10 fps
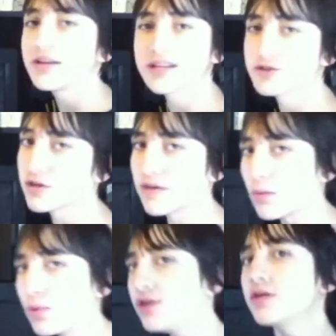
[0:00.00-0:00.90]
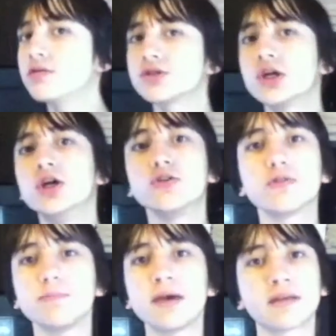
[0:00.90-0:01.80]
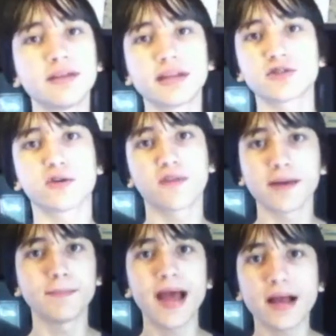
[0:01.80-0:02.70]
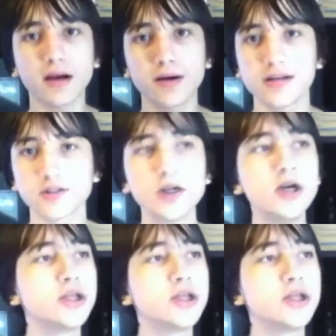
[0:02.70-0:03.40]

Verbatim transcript: Linux look like Windows, you can make Linux look like Mac OS,